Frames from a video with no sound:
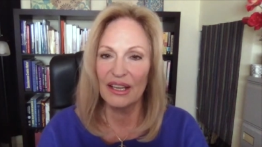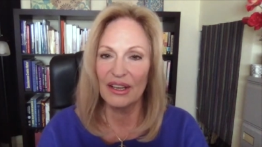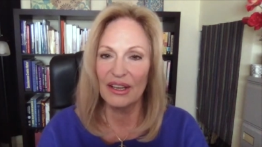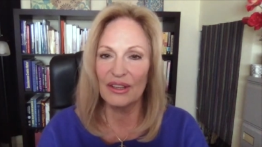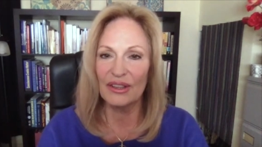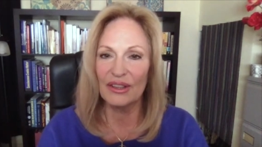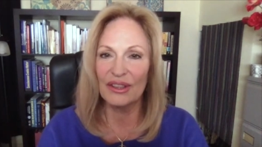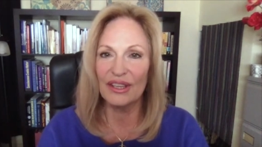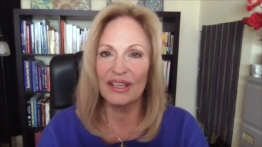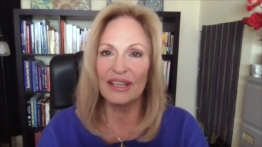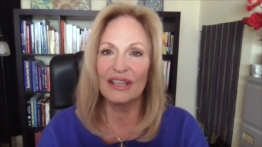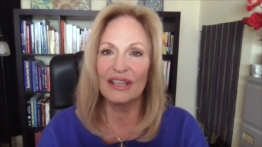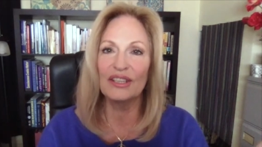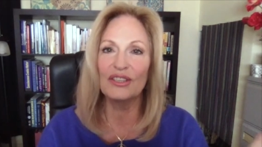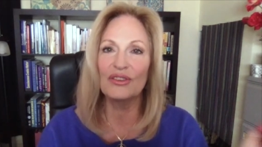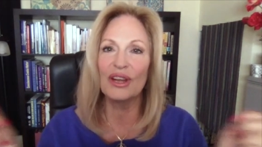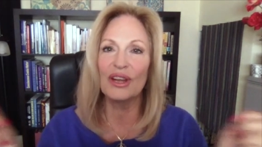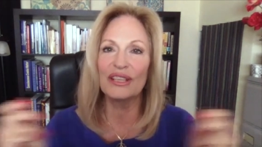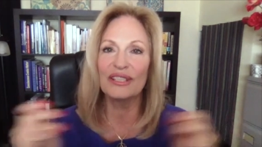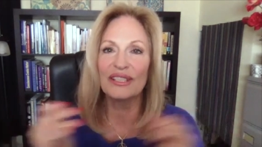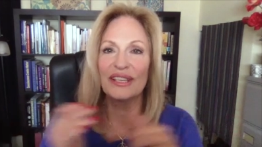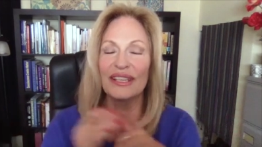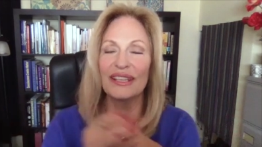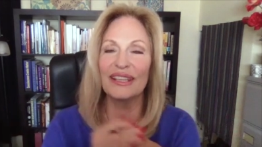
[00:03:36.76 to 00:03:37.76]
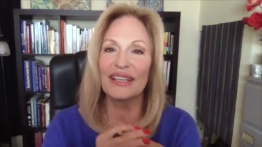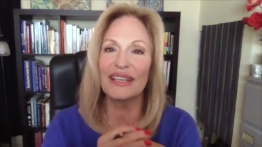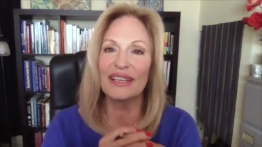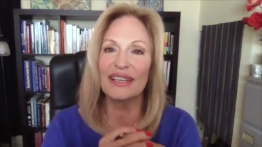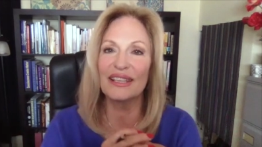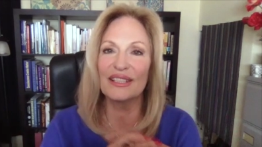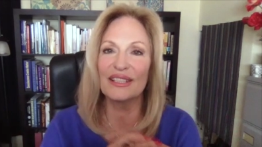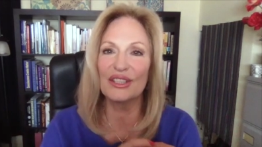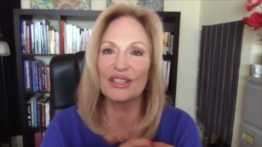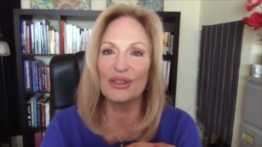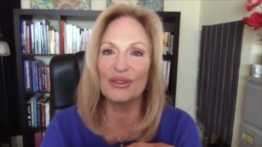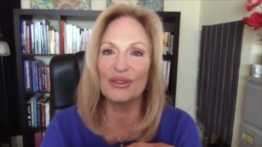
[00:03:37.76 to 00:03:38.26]
the interesting thing
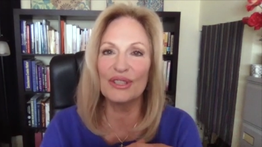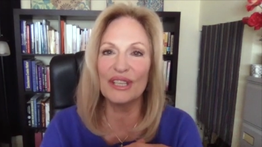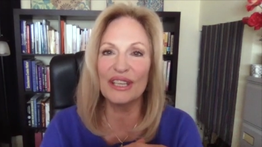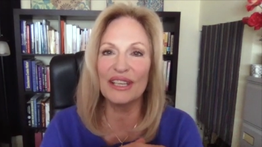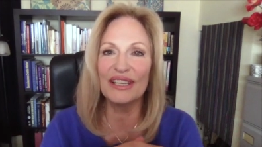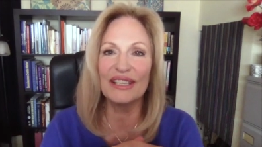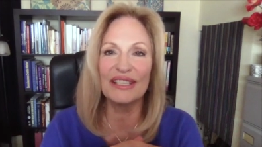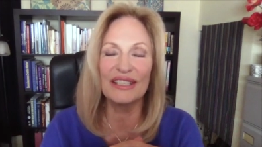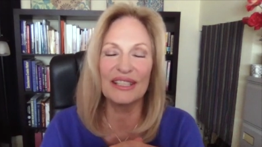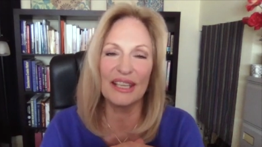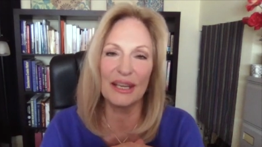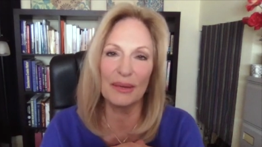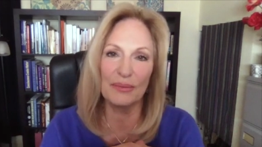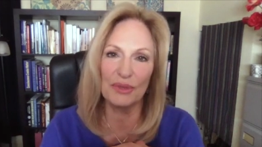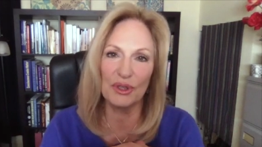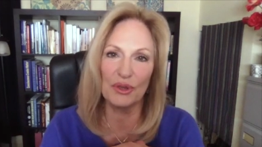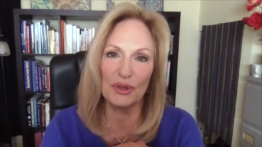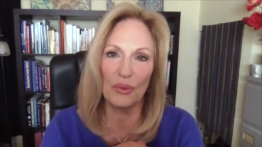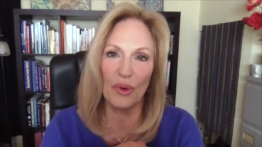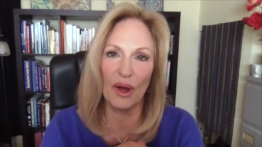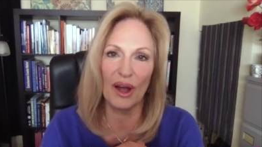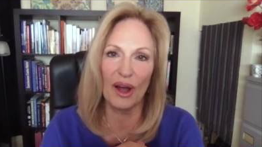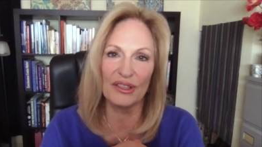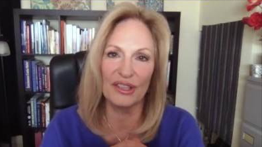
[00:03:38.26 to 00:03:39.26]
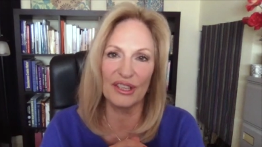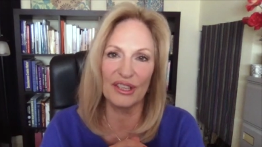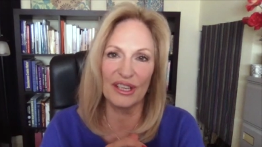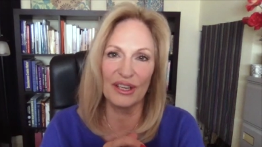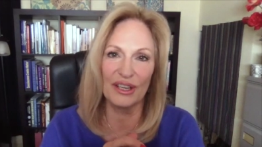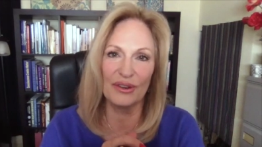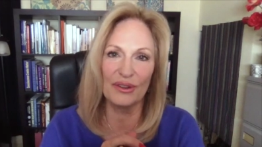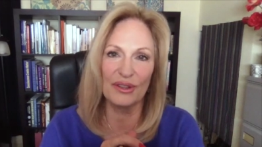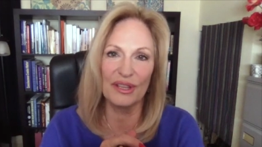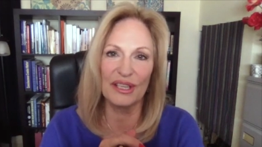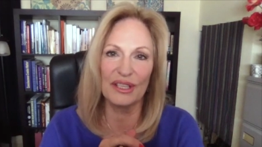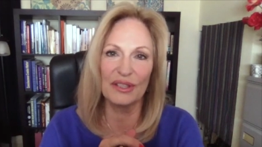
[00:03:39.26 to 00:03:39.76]
is you didn't seem to want to
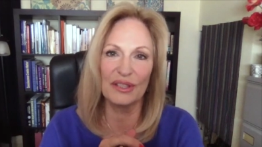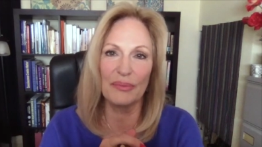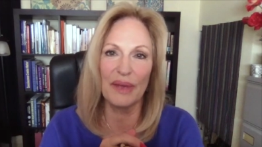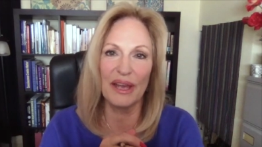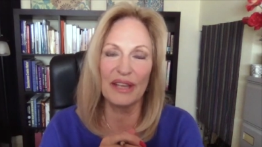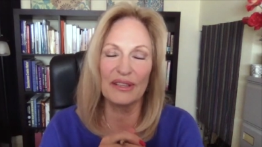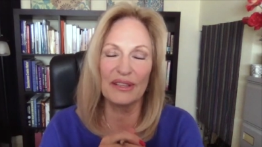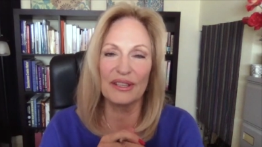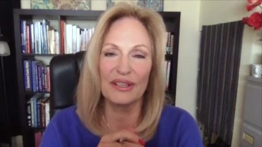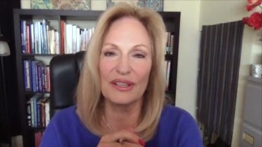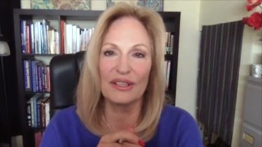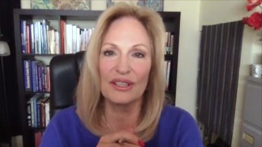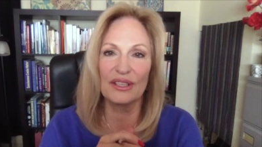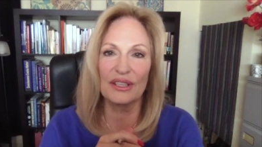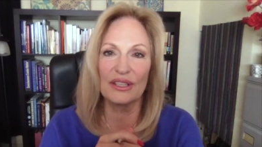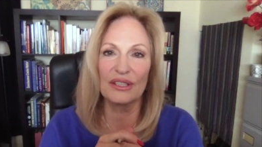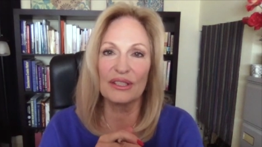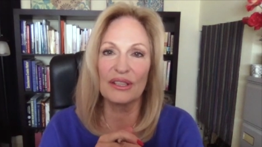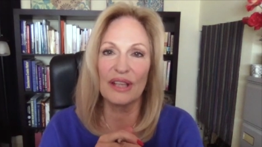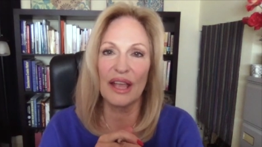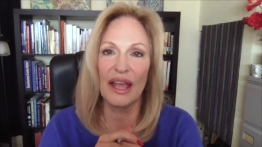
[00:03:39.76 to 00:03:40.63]
hear these messages